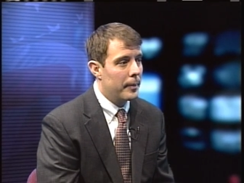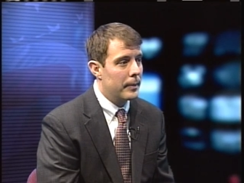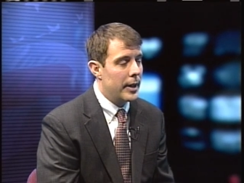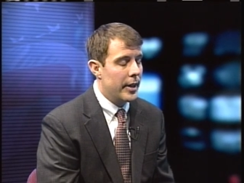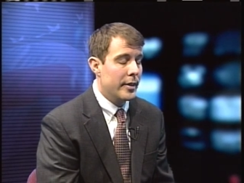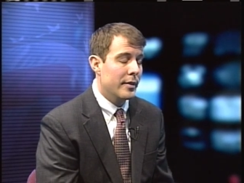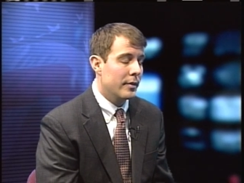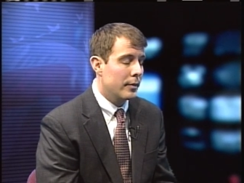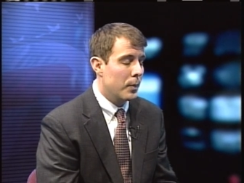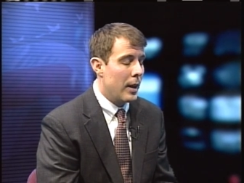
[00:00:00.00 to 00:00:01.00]
And
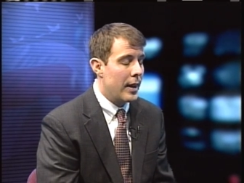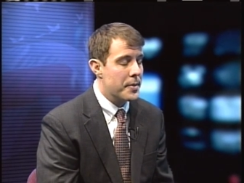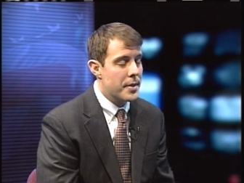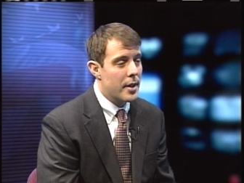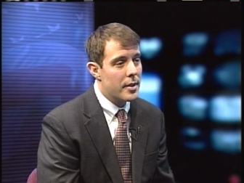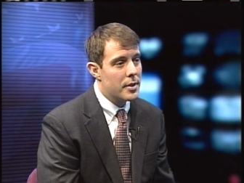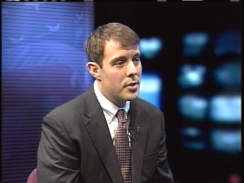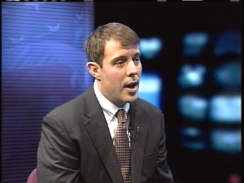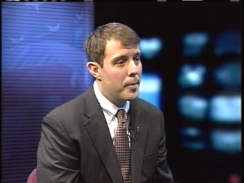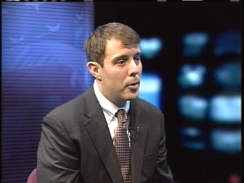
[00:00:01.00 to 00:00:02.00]
while I was there, the
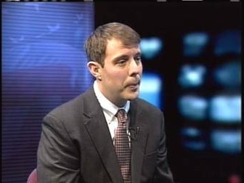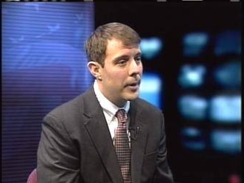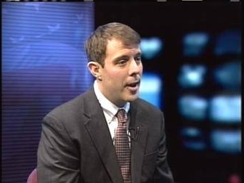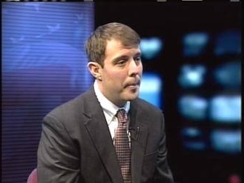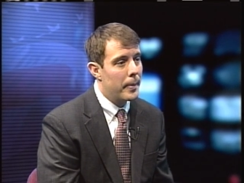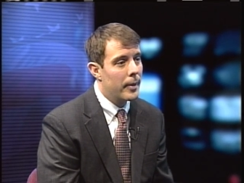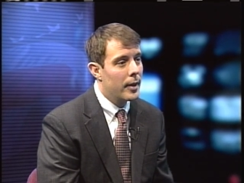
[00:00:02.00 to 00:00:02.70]
job opened up.